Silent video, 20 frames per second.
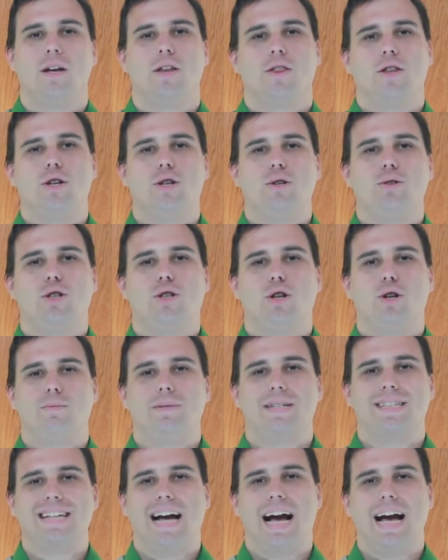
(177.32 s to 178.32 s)
The new tube
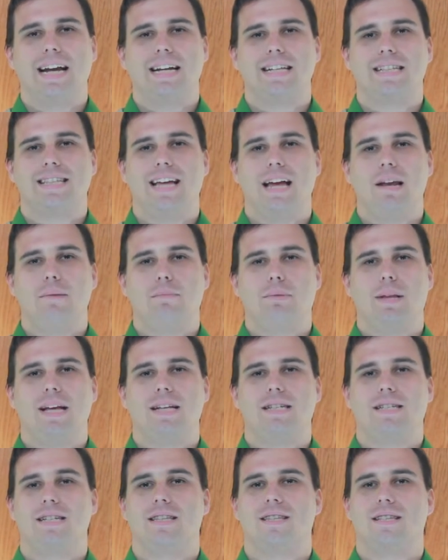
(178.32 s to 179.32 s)
design is then
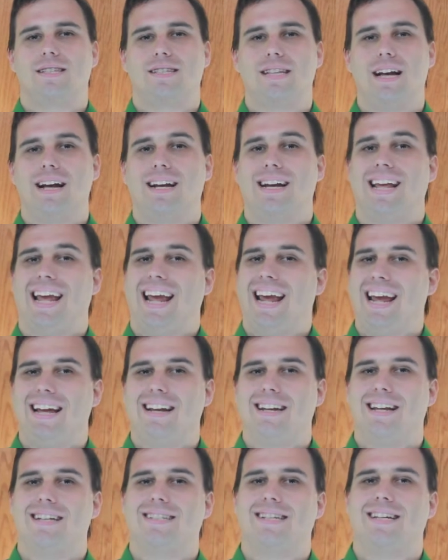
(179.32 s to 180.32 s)
placed in the sun,
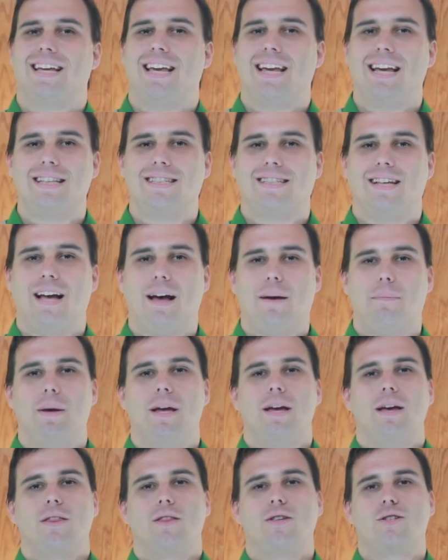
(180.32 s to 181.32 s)
and as it heats
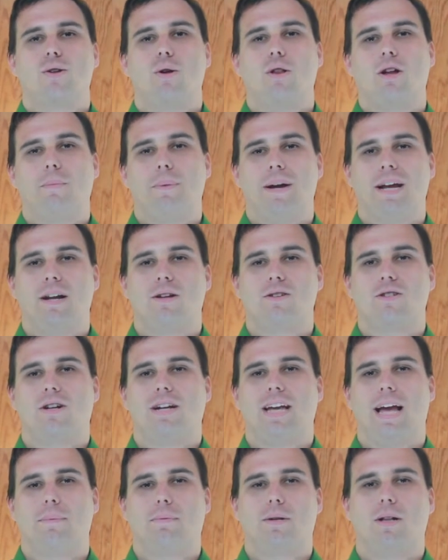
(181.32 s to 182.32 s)
up, the solar panels are
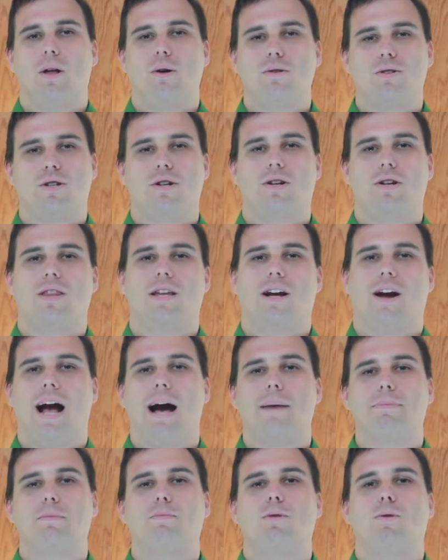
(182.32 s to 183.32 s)
kept closer to their
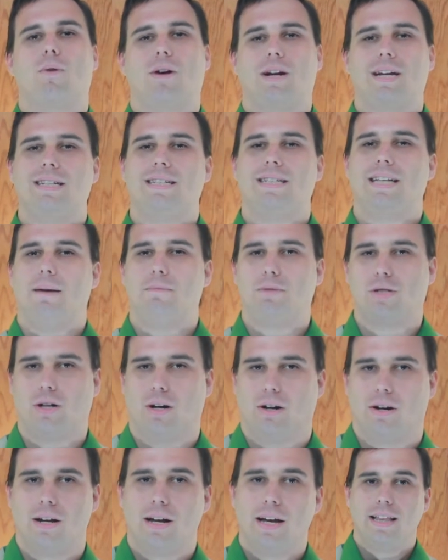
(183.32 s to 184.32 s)
optimal working
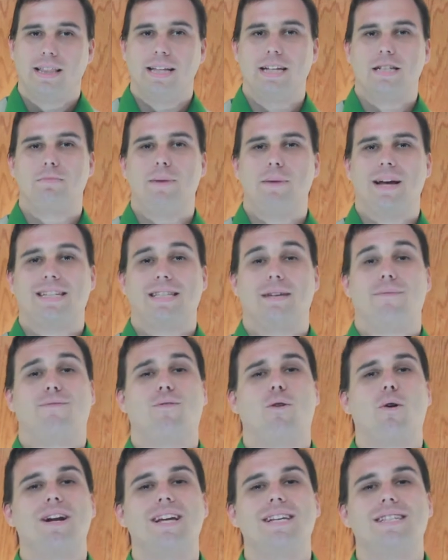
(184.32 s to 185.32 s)
temperature. This makes them
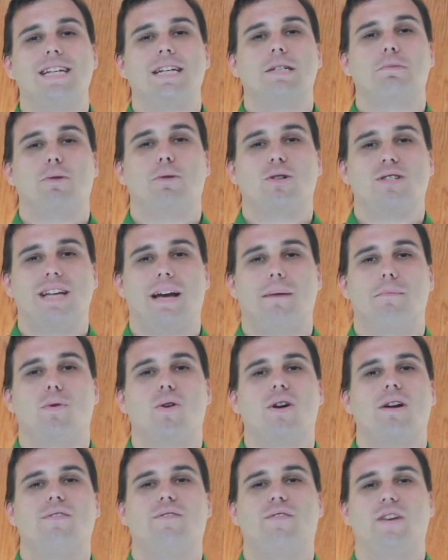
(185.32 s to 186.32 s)
46%
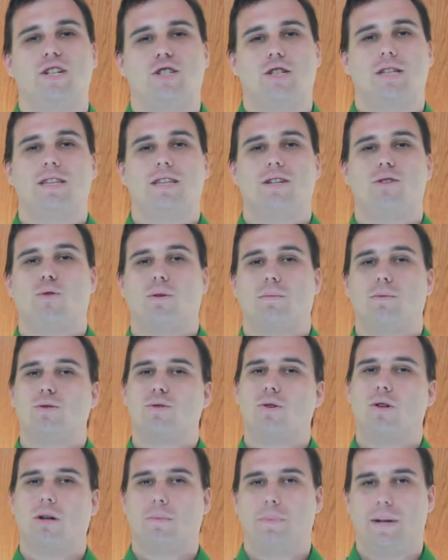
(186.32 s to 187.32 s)
more efficient than normal
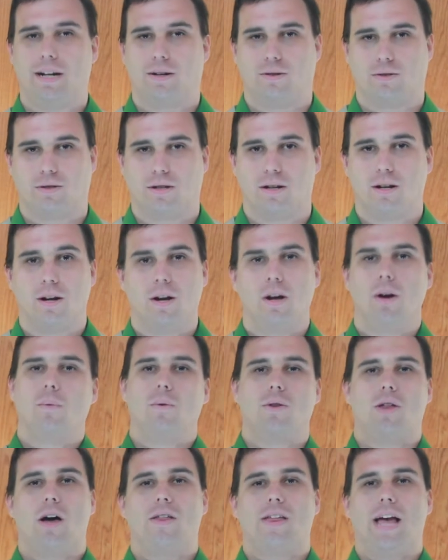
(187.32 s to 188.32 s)
solar panels.
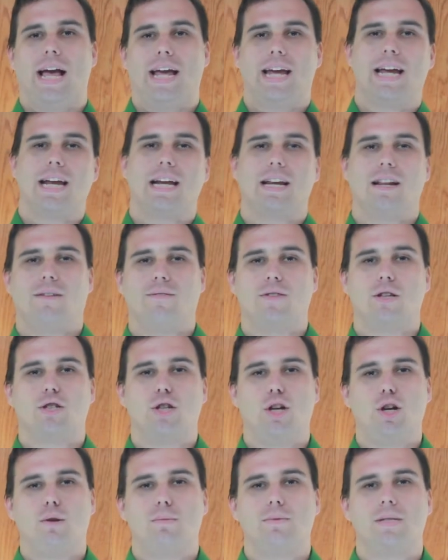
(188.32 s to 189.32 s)
With all that heating of the
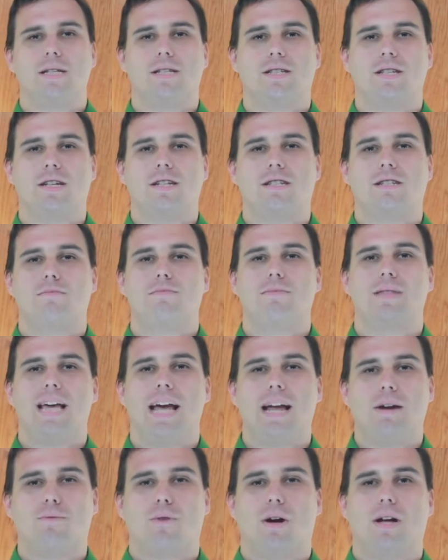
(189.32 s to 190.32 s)
tubes, the system
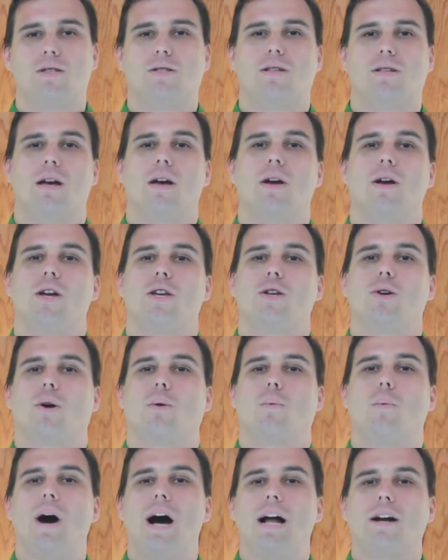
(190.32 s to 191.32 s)
then runs
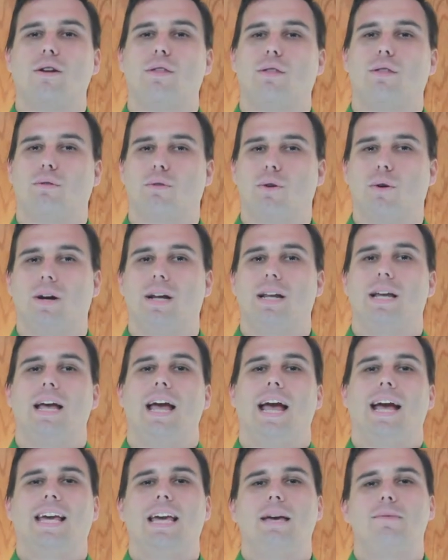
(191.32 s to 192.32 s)
your water through it
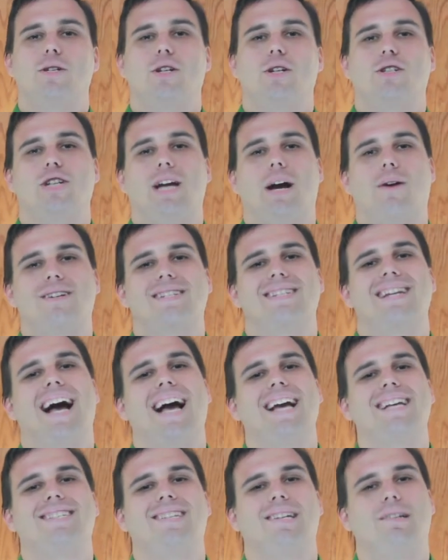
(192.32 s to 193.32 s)
and keeps your showers
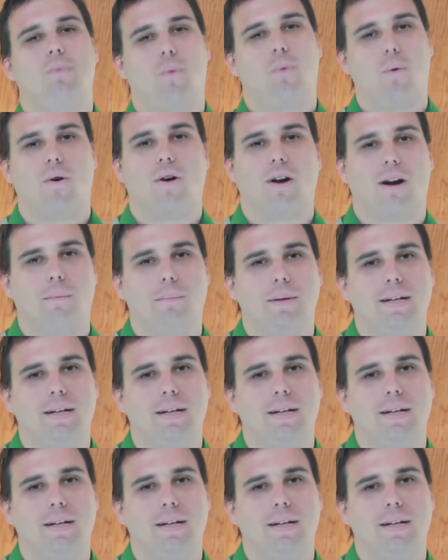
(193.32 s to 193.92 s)
nice and warm.